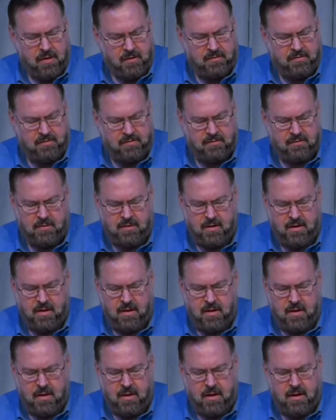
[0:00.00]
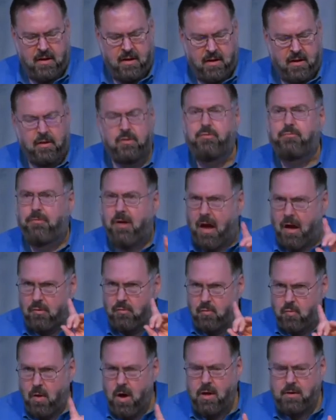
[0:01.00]
this is
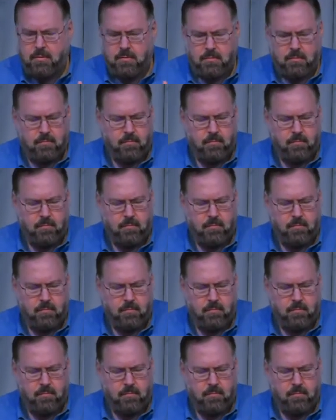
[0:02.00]
round 1.